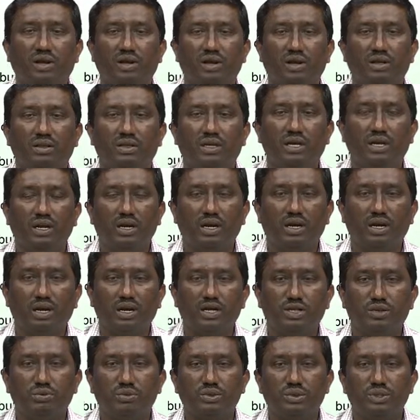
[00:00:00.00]
the area
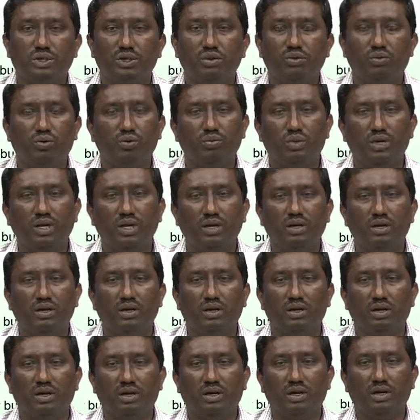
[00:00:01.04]
transmission could be
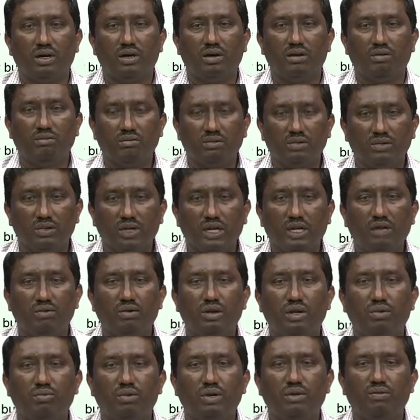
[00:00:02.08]

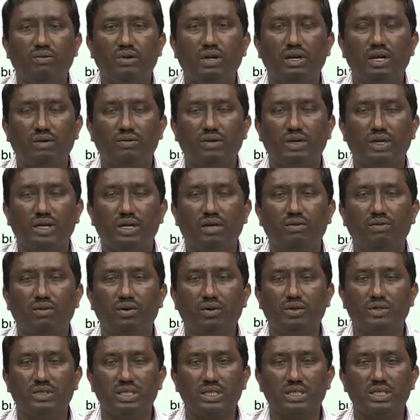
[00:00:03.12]
anywhere between 11 kV
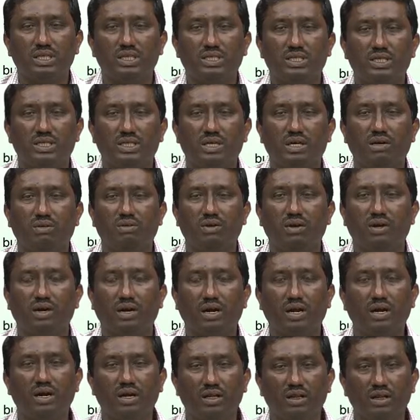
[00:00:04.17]
or 66 kV or
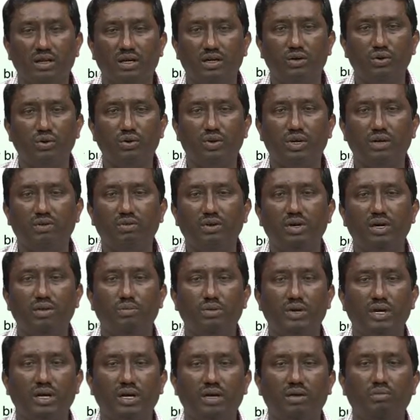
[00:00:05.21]
132 kV
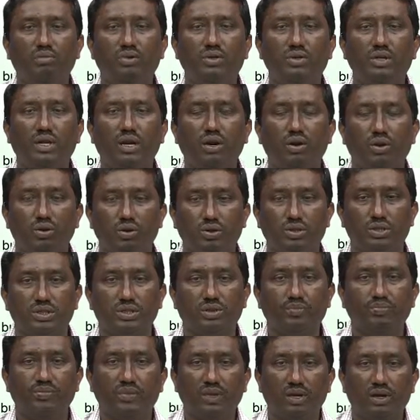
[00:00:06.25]
depending upon the loads.
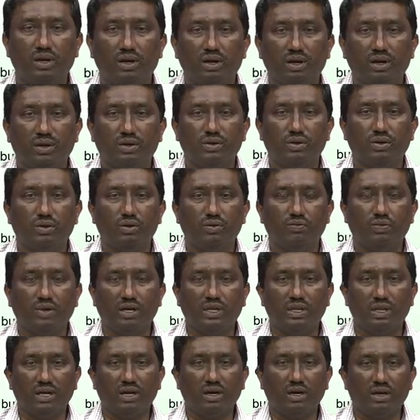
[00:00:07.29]
So,
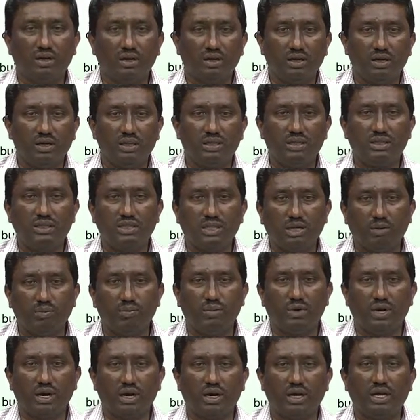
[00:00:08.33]
further is a sub
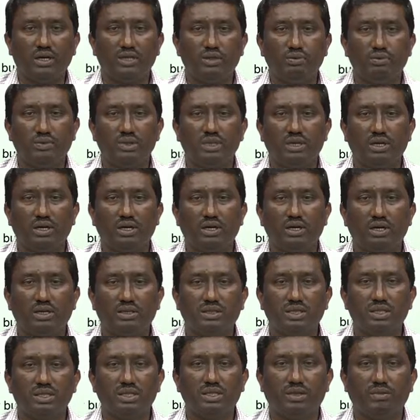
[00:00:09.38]
transmission
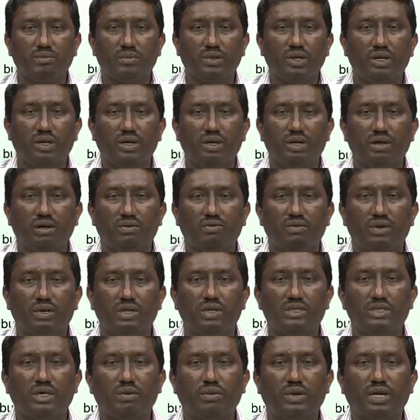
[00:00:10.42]
system, where the
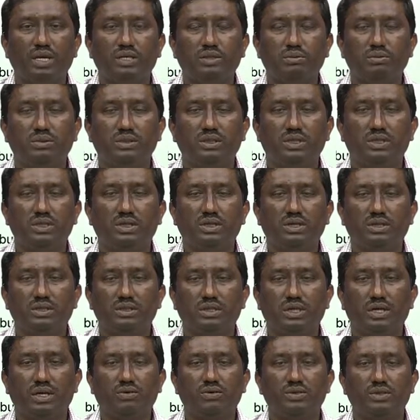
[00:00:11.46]
sub transmission
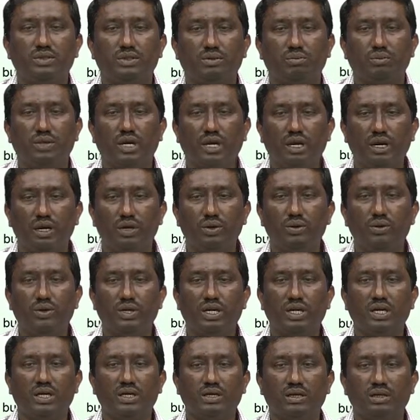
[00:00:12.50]
serves mainly to
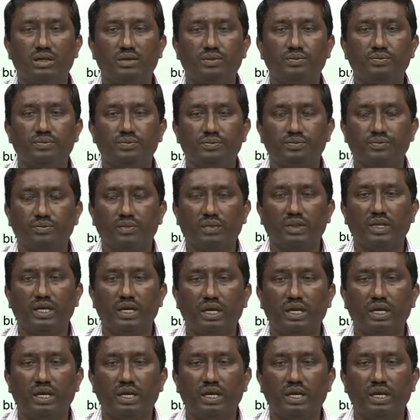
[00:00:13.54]
connect the